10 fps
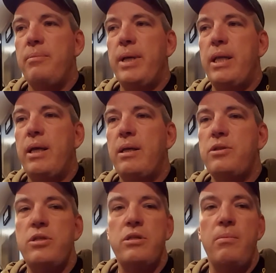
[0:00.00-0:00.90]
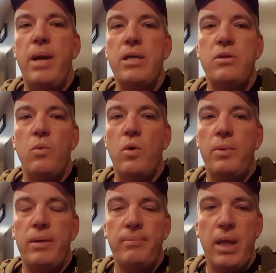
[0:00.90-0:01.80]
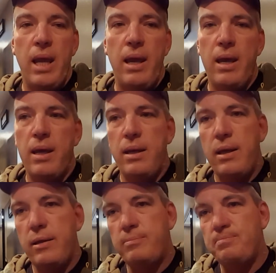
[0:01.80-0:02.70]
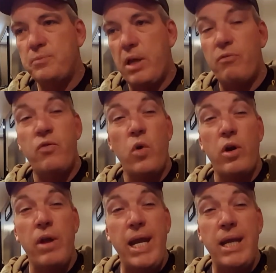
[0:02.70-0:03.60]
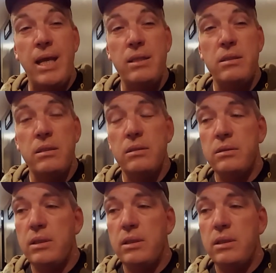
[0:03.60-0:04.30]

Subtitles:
but she's an amazing woman, and I have 4 great kids